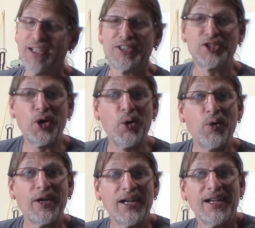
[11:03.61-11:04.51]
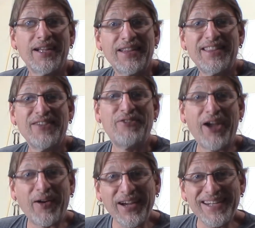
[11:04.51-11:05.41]
So the
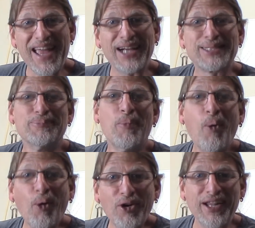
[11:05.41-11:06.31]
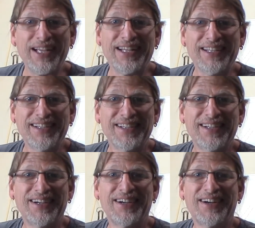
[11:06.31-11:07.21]
very next morning,
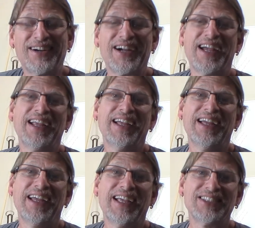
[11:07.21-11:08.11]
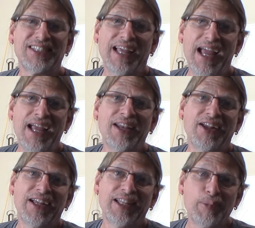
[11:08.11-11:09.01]
all right, he's laying
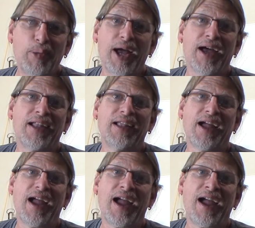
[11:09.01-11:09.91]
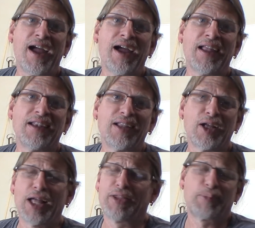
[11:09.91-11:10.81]
in the bed, and
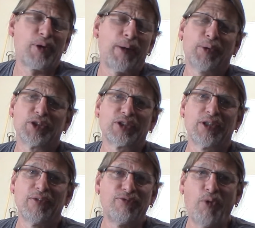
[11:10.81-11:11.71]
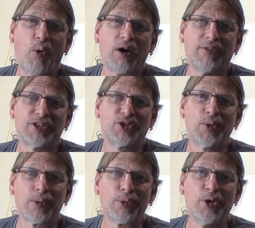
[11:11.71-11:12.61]
there probably was 4 of us to
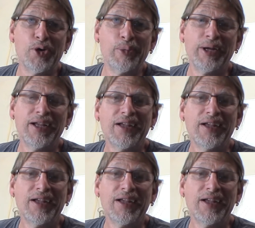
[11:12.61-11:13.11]
a room.